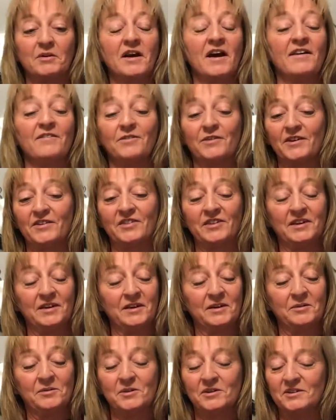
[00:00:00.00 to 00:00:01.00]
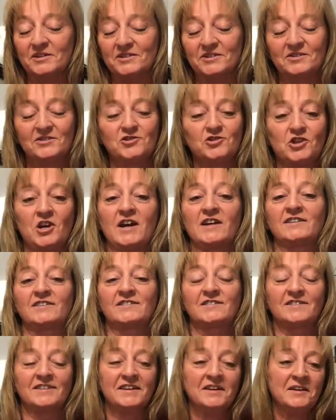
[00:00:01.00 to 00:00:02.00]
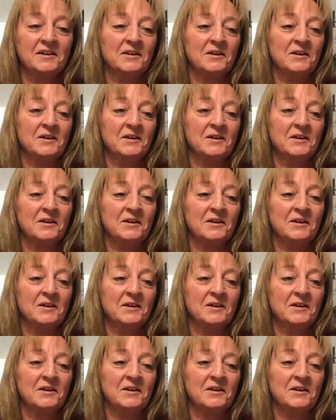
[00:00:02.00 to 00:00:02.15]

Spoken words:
everything was checks.